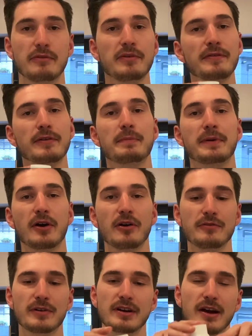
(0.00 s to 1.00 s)
we flip it
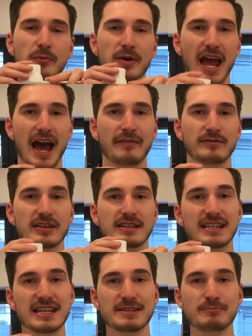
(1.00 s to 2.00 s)
over, we have the
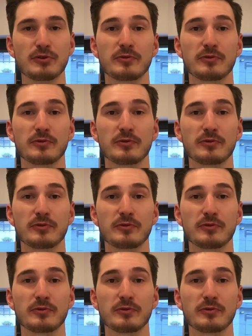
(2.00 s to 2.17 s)
teaspoon,